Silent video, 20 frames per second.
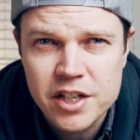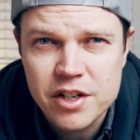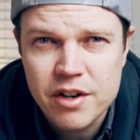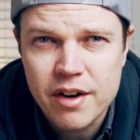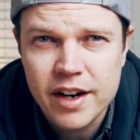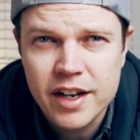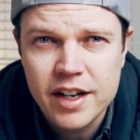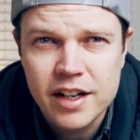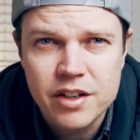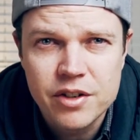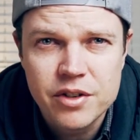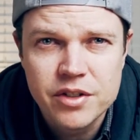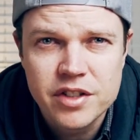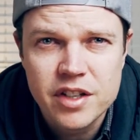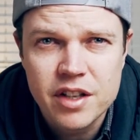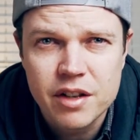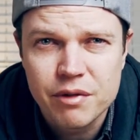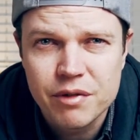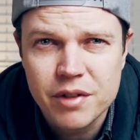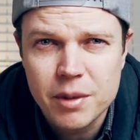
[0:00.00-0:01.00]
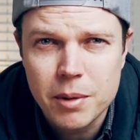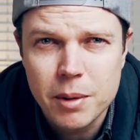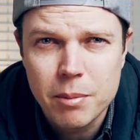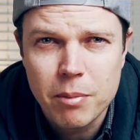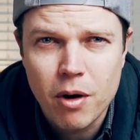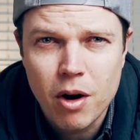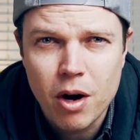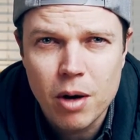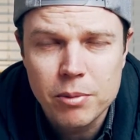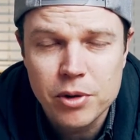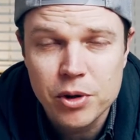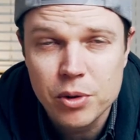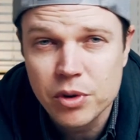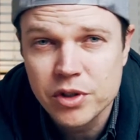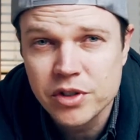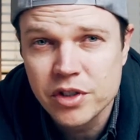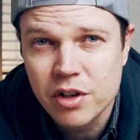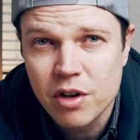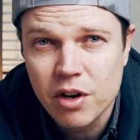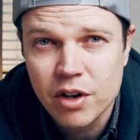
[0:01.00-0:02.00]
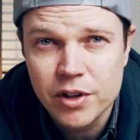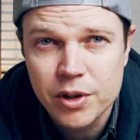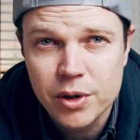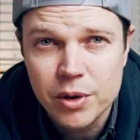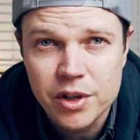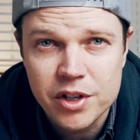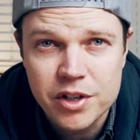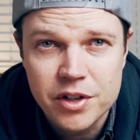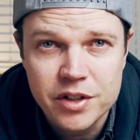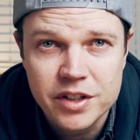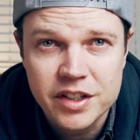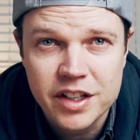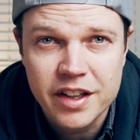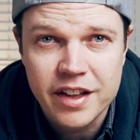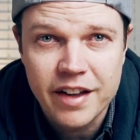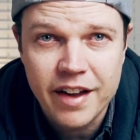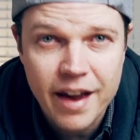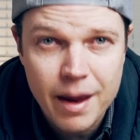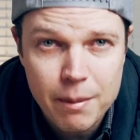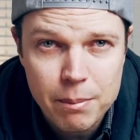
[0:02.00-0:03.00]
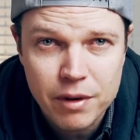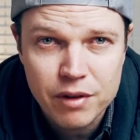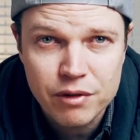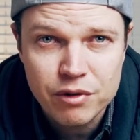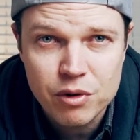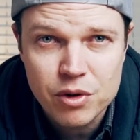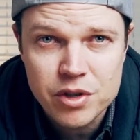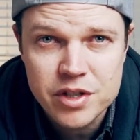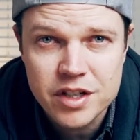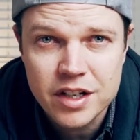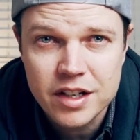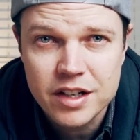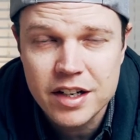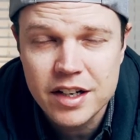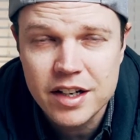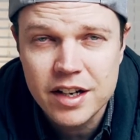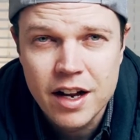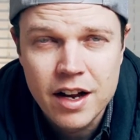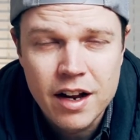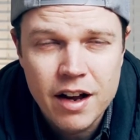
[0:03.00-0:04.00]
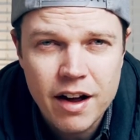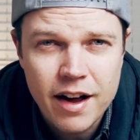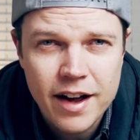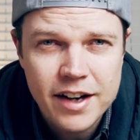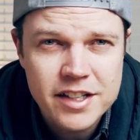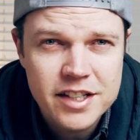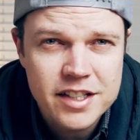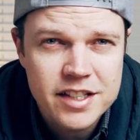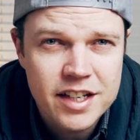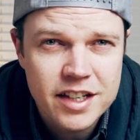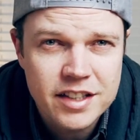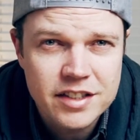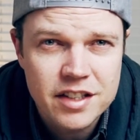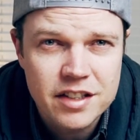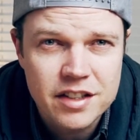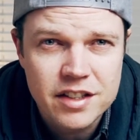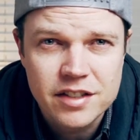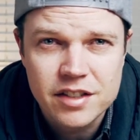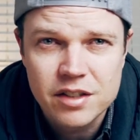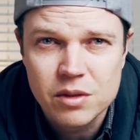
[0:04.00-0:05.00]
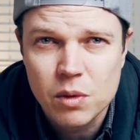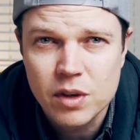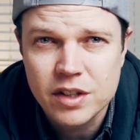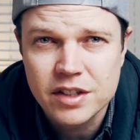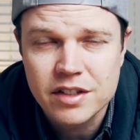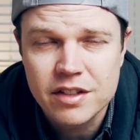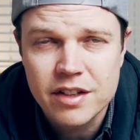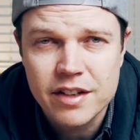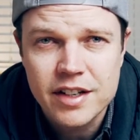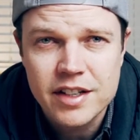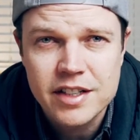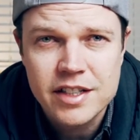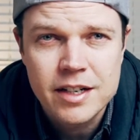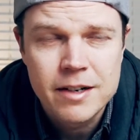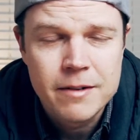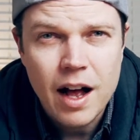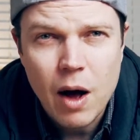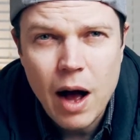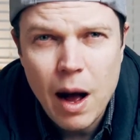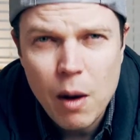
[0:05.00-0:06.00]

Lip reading: tracking using the Fimi Palm. You also can't do it using the app, unfortunately. I actually tested this at one stage. I